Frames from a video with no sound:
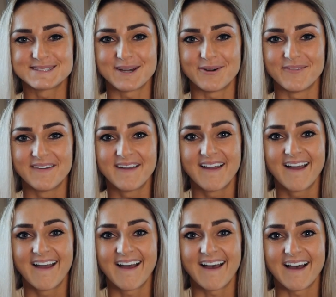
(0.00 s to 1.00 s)
So
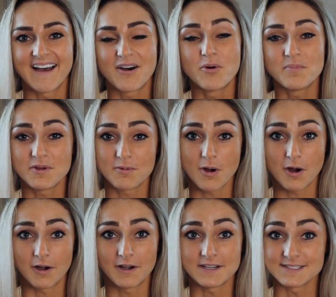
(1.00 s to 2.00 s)
uh, hope you
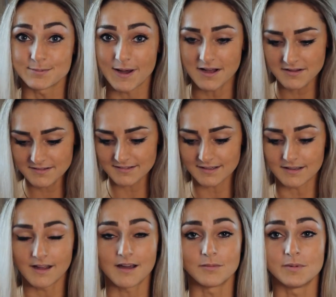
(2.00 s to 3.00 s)
are as well, and
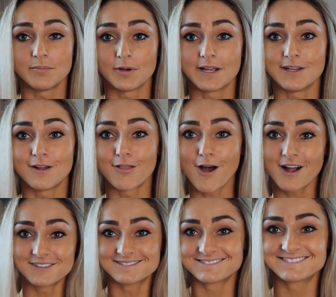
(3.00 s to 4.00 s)
I'll be bringing you
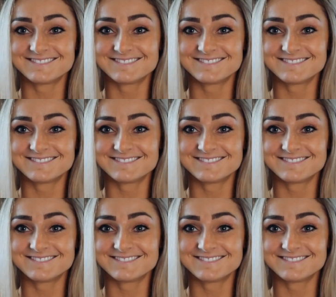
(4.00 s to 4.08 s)
along.